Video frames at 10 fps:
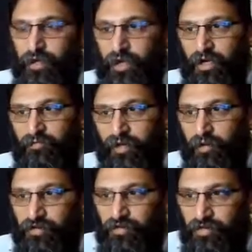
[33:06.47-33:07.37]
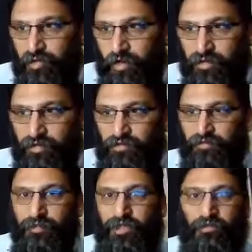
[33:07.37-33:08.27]
if they want to talk,
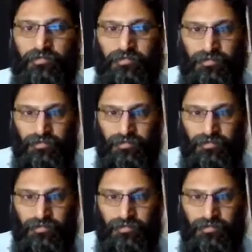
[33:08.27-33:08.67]
to be able to